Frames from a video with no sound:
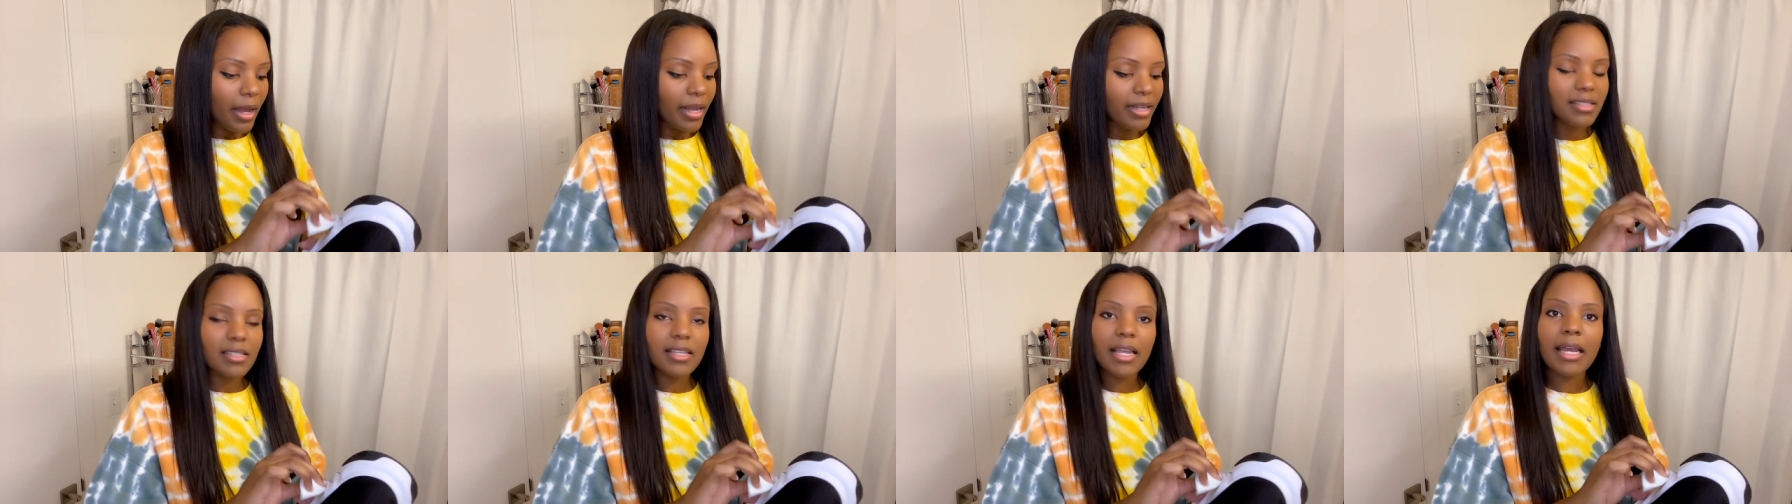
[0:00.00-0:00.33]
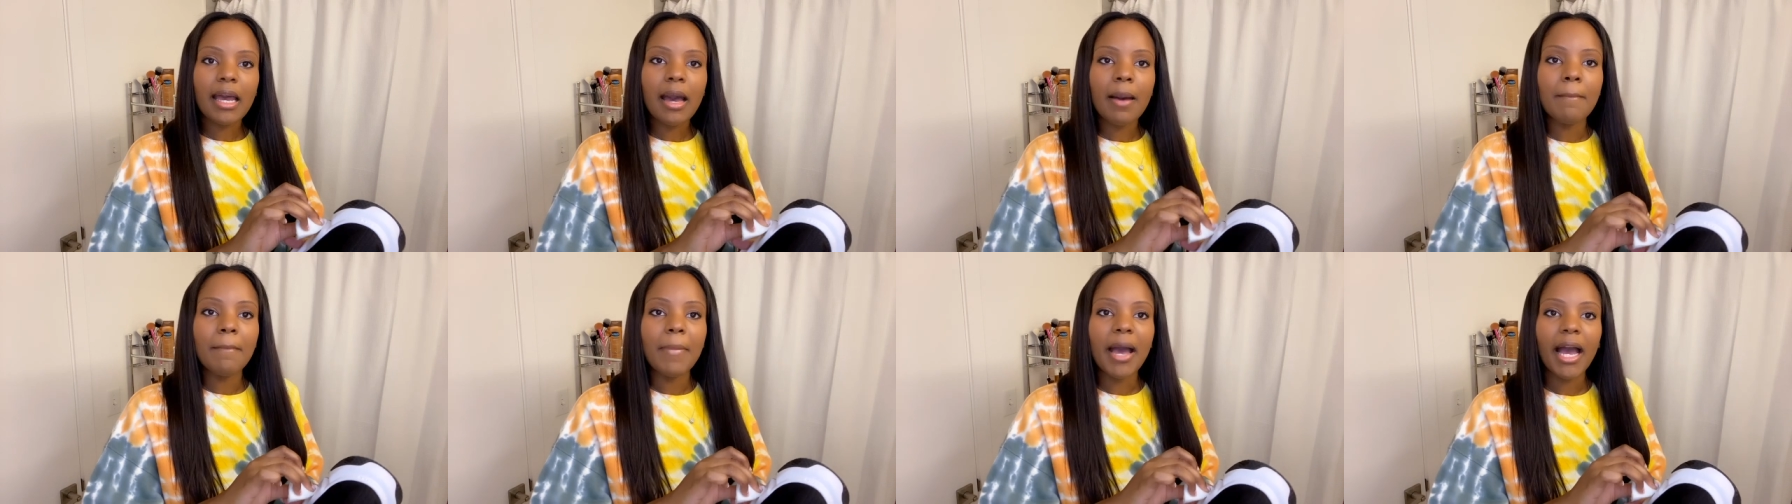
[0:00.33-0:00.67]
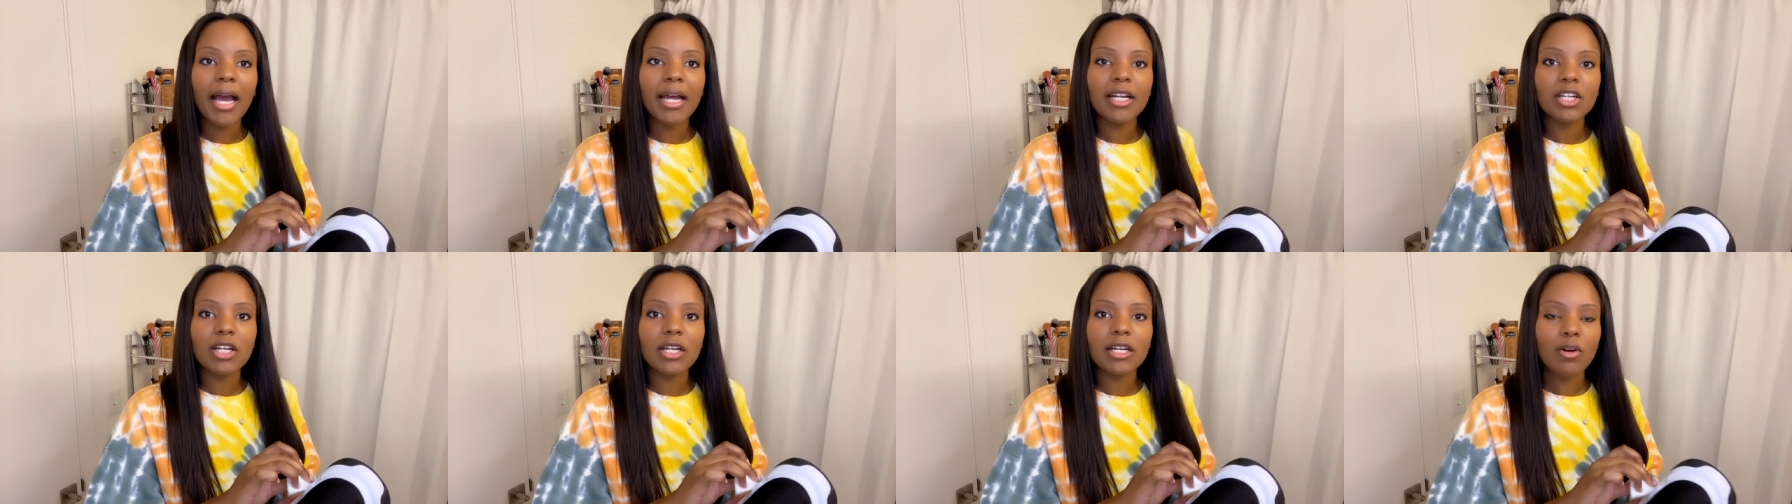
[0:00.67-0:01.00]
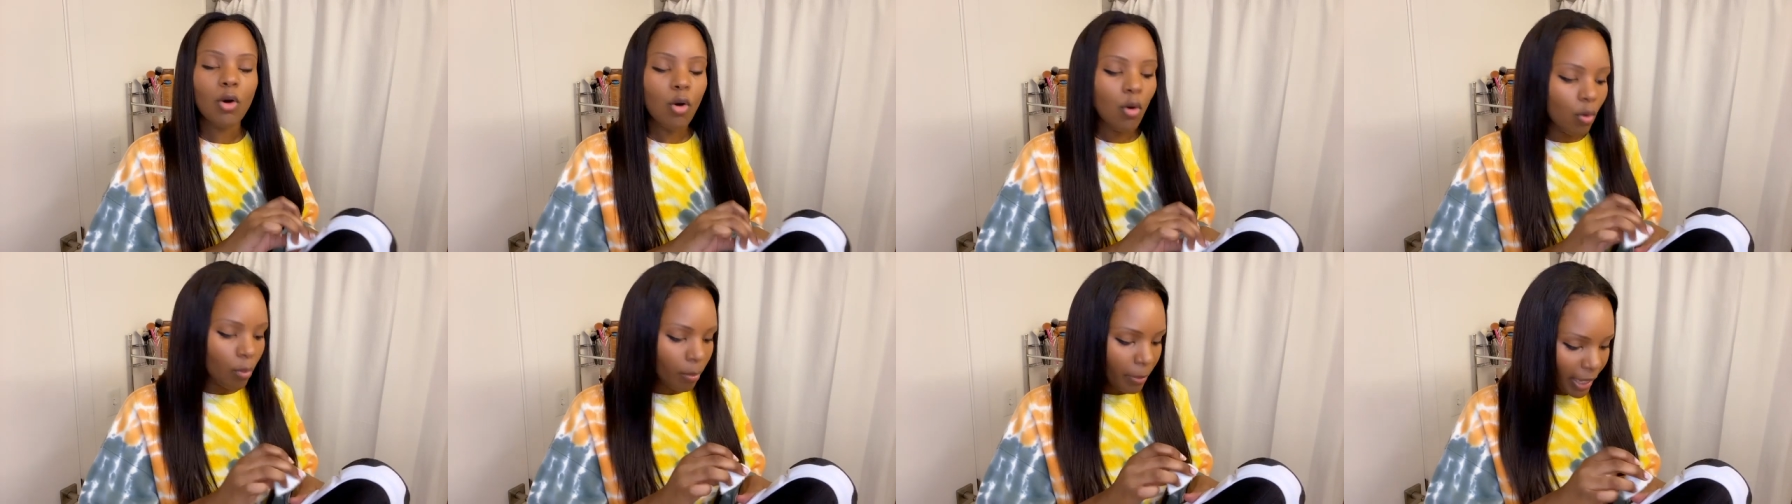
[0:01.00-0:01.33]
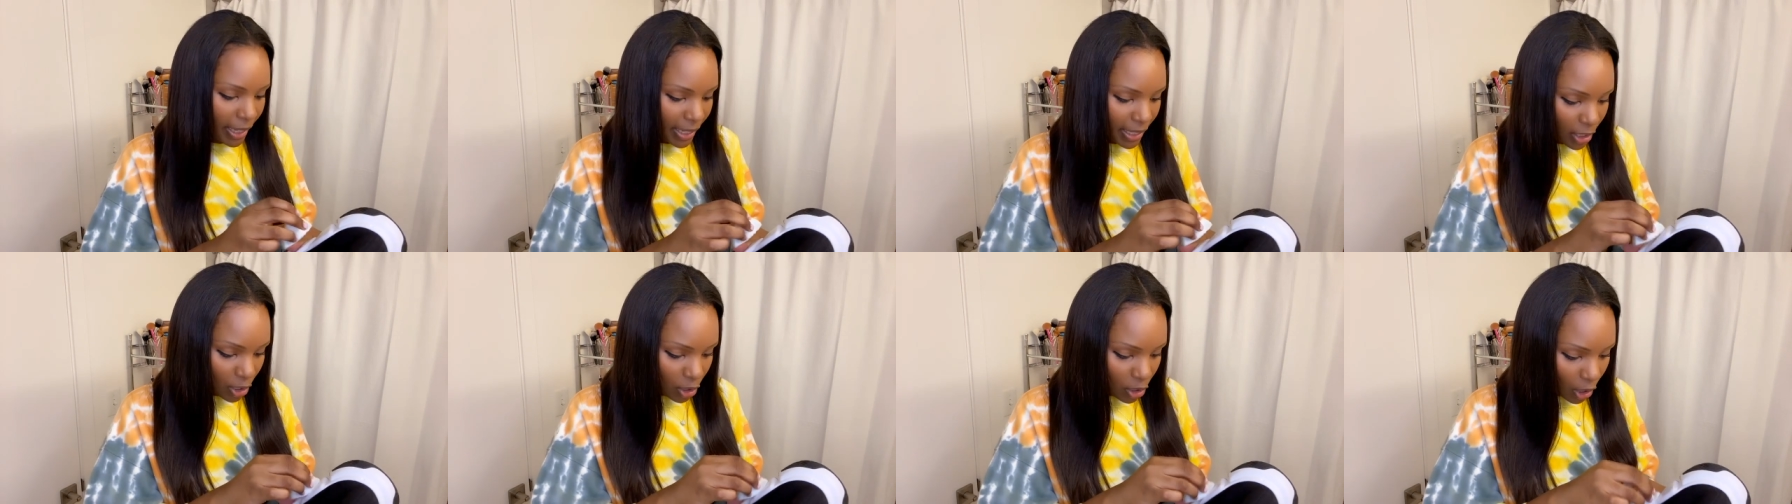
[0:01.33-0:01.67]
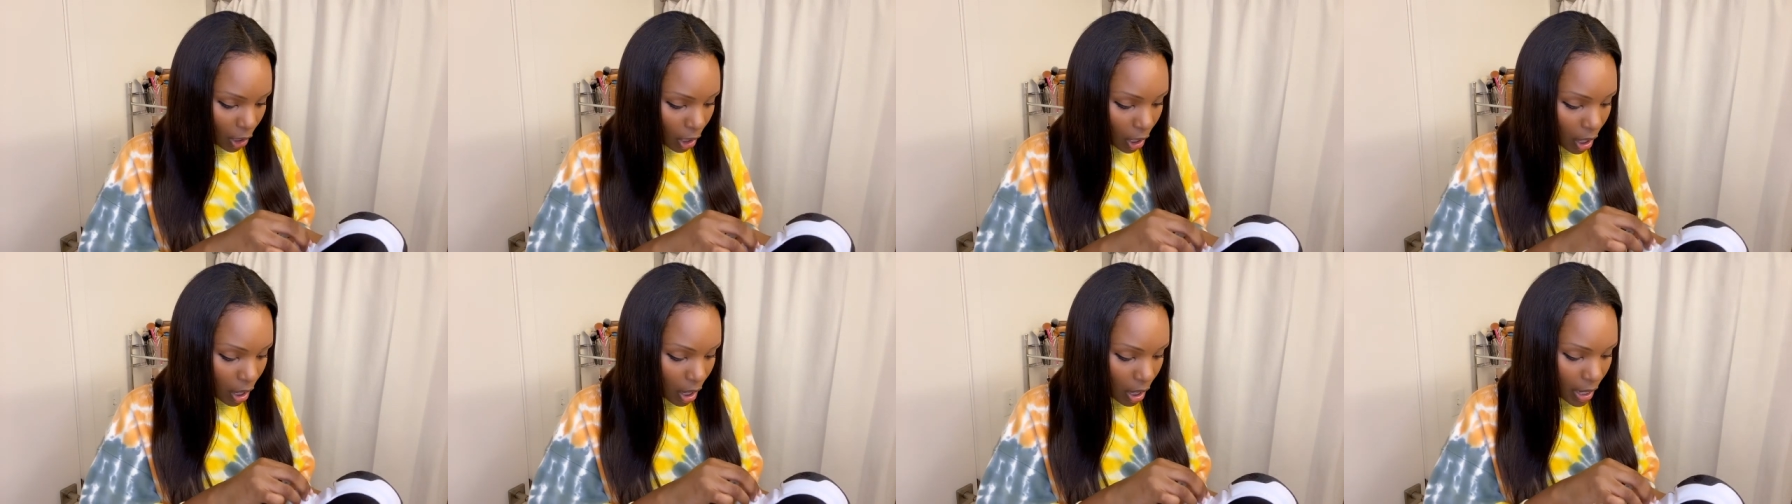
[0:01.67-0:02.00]
It's like a oh my
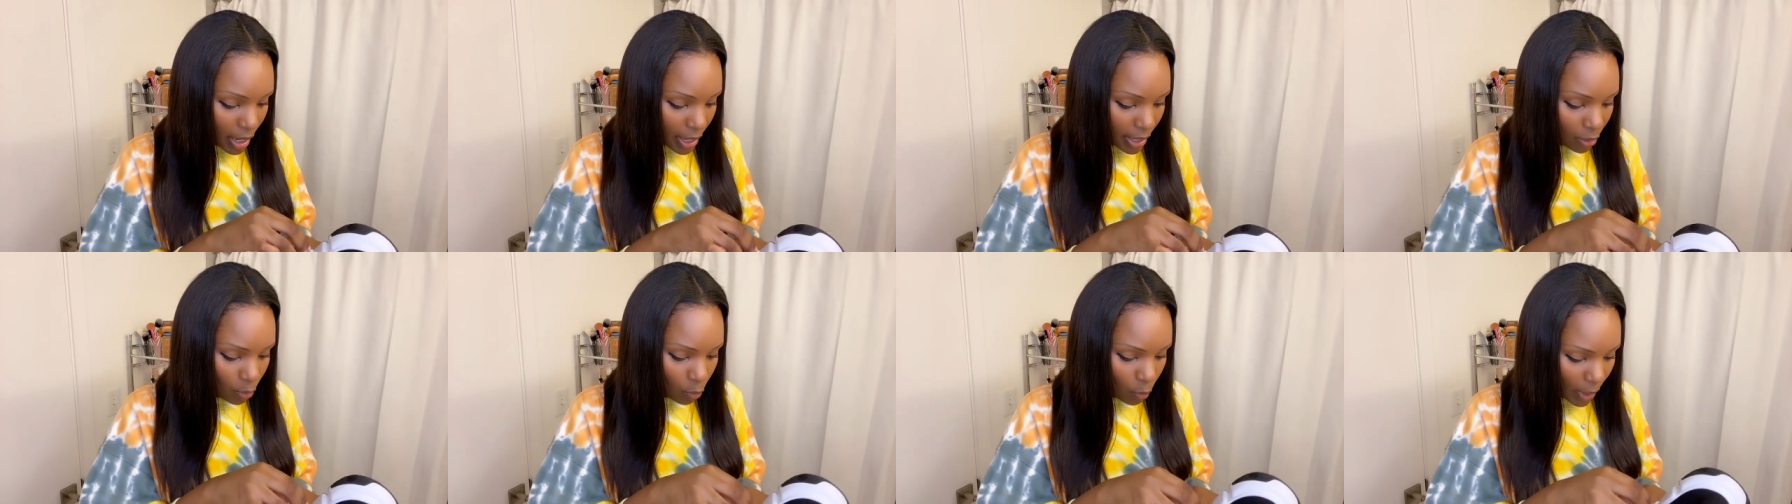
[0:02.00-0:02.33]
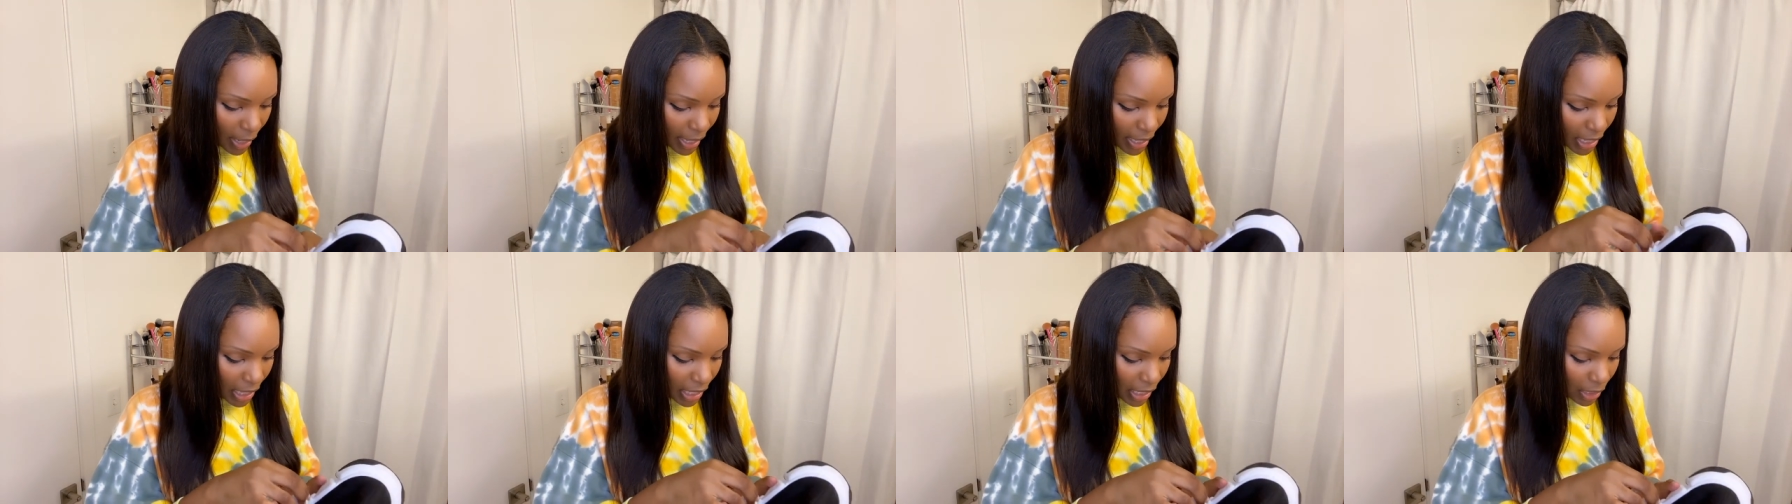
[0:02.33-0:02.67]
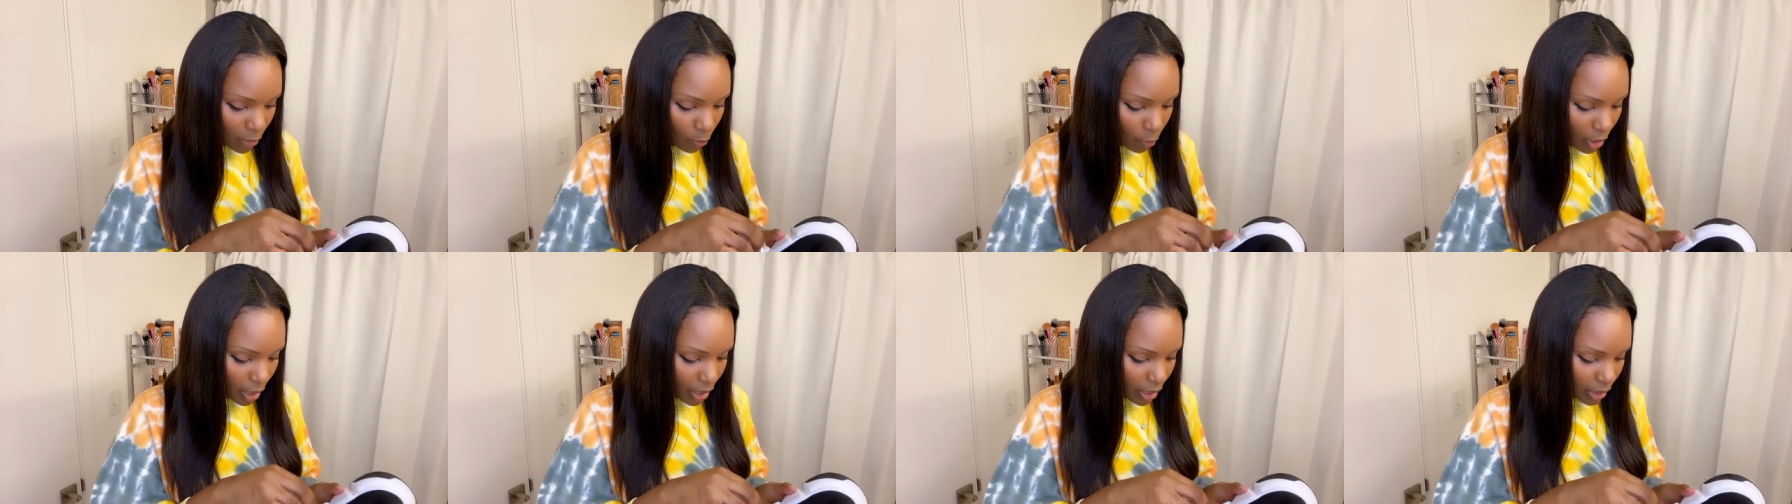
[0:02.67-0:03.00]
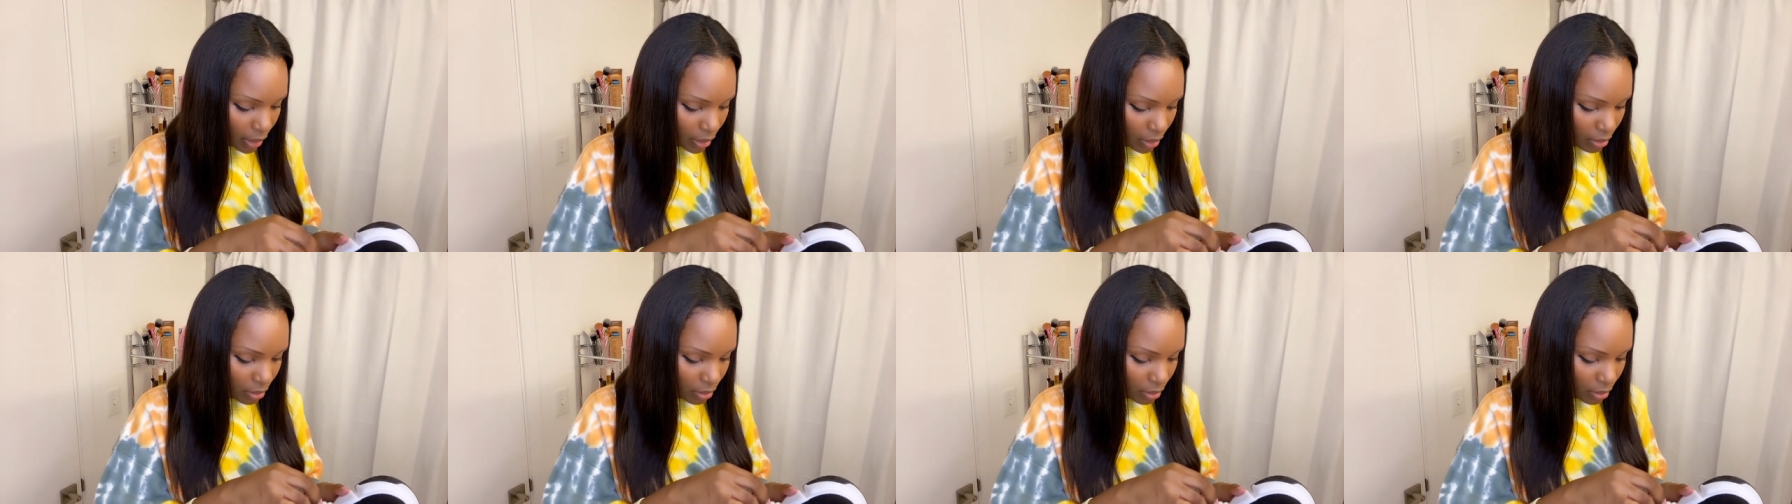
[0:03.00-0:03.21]
God, wait, what?